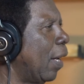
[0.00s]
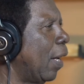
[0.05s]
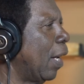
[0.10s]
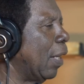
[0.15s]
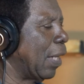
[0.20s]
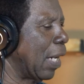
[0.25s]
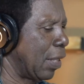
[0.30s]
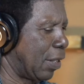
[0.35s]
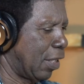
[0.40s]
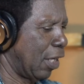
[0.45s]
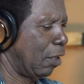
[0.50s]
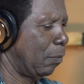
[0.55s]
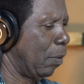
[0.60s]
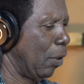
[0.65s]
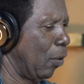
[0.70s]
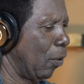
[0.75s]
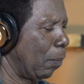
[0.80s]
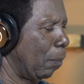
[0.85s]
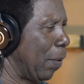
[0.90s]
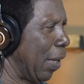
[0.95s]
And that tells me,
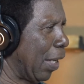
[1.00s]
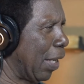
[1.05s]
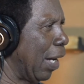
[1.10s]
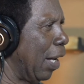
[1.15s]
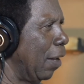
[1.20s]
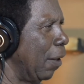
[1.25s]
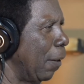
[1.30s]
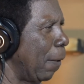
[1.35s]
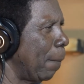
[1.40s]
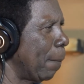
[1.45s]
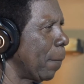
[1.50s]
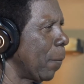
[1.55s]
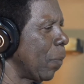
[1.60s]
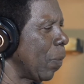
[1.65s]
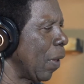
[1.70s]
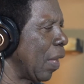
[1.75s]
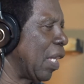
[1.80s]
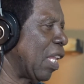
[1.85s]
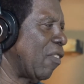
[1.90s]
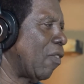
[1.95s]
look, Baker,
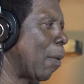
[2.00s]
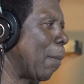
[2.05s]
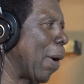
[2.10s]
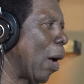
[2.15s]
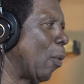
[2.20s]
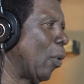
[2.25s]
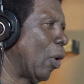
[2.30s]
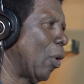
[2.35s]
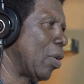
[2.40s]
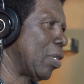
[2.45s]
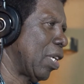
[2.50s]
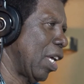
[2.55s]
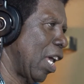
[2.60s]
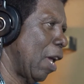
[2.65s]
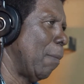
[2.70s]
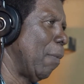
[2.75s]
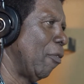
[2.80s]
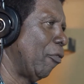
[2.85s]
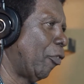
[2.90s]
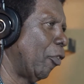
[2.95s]
never mind what I was
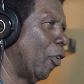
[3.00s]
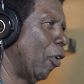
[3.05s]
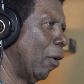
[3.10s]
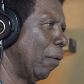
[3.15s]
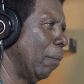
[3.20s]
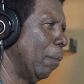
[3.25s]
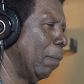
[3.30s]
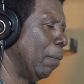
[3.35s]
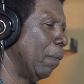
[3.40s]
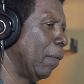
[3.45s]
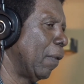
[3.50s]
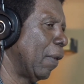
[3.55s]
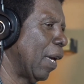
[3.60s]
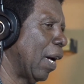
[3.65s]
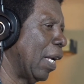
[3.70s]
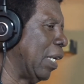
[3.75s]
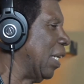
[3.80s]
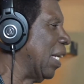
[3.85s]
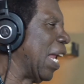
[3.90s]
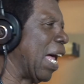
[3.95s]
aiming for.
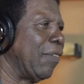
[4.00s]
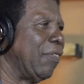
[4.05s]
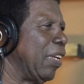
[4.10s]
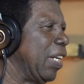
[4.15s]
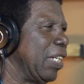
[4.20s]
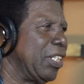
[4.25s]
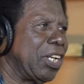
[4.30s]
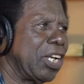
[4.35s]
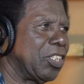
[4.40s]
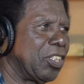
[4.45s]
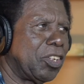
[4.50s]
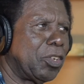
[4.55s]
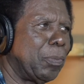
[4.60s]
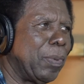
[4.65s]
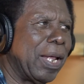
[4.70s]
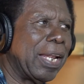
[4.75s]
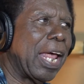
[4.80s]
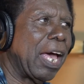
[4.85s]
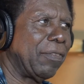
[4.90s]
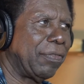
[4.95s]
I didn't have any intention to be
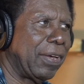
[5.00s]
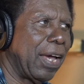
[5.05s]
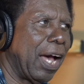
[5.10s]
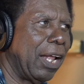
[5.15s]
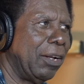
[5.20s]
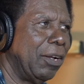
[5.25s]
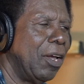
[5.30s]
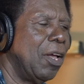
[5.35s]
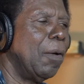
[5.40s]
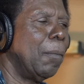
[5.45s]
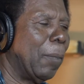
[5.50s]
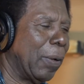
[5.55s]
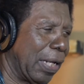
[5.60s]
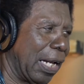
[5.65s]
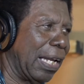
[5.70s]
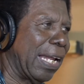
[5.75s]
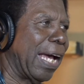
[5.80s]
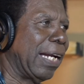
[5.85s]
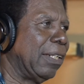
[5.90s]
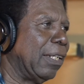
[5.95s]
a lifeguard, but I
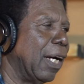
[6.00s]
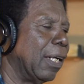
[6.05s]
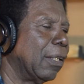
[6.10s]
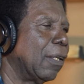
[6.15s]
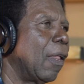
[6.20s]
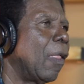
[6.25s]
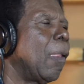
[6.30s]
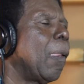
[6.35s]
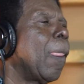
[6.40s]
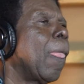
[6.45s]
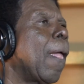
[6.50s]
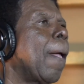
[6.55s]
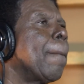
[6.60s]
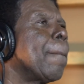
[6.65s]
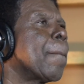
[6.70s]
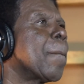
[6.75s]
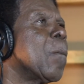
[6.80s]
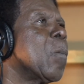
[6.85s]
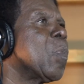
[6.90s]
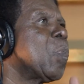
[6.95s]
like that.
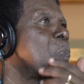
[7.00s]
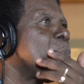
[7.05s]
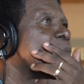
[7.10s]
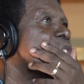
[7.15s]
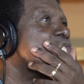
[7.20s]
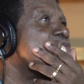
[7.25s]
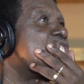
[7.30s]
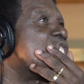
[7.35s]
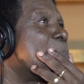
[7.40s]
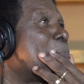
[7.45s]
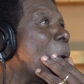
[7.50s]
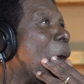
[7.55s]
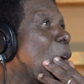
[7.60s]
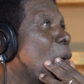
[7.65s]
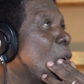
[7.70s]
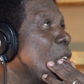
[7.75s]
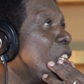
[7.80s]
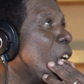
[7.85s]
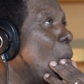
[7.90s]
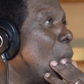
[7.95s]
So
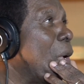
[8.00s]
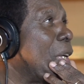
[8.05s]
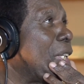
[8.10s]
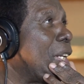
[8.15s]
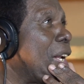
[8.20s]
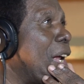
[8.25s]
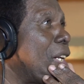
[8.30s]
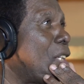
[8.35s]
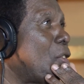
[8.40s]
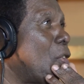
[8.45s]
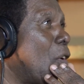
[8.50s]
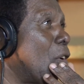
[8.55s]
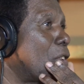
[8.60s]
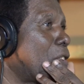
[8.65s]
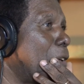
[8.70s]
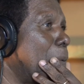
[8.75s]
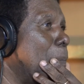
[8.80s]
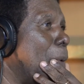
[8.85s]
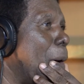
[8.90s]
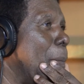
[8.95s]
Palos, I went and I talked
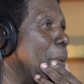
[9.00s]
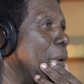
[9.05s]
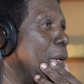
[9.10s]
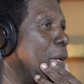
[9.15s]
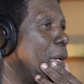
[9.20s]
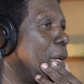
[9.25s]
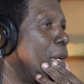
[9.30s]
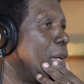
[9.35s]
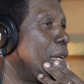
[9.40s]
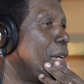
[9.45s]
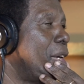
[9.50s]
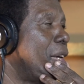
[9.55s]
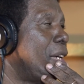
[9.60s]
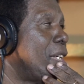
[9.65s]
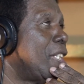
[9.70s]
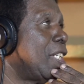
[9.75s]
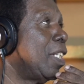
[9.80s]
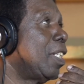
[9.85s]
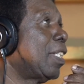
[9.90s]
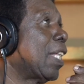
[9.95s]
to mommy.
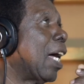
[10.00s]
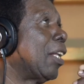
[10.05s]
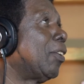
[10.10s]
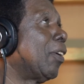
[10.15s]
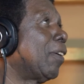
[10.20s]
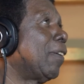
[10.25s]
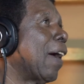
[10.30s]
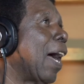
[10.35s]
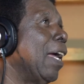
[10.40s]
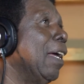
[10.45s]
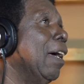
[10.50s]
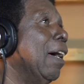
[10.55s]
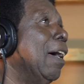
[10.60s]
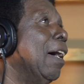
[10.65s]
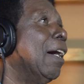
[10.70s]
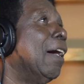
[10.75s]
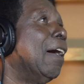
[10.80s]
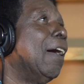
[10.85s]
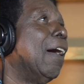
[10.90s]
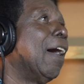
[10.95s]
She started crying.
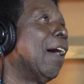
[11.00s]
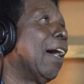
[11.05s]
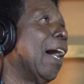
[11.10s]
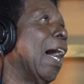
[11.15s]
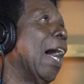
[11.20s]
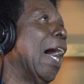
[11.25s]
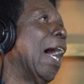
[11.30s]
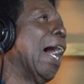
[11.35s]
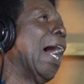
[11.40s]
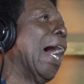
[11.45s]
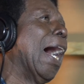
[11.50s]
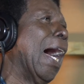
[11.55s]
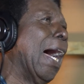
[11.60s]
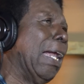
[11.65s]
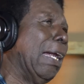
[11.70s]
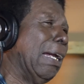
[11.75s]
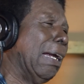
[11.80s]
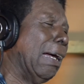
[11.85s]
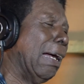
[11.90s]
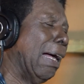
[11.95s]
Oh
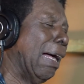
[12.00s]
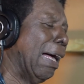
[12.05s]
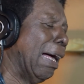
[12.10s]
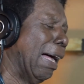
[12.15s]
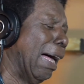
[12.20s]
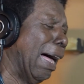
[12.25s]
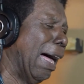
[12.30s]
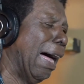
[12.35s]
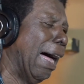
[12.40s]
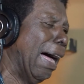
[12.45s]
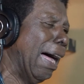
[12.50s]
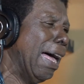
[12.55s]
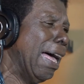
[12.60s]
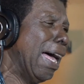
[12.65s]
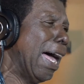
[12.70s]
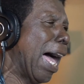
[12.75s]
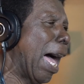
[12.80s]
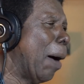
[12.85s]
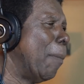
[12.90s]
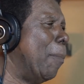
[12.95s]
God,
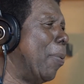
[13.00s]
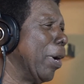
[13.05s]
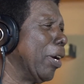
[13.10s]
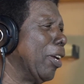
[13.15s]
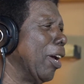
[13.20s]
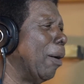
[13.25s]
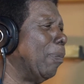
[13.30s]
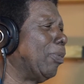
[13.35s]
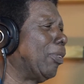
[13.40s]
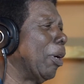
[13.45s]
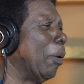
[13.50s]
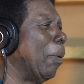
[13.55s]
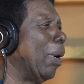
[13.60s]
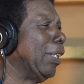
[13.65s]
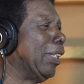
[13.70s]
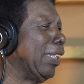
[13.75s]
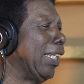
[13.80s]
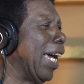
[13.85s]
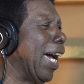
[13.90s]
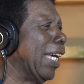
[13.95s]
I bring you up so
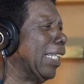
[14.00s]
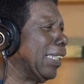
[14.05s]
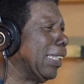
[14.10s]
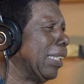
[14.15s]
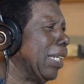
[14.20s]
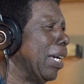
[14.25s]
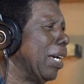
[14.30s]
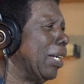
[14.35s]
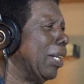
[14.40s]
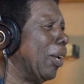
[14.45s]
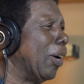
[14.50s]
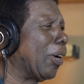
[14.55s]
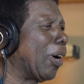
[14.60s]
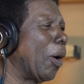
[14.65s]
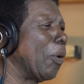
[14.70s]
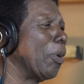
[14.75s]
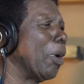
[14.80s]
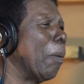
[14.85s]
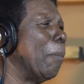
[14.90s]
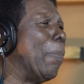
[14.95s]
much years. Look how
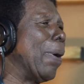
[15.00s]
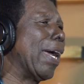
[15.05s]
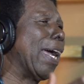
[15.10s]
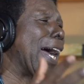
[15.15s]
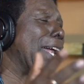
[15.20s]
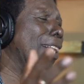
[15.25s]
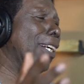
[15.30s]
you're big and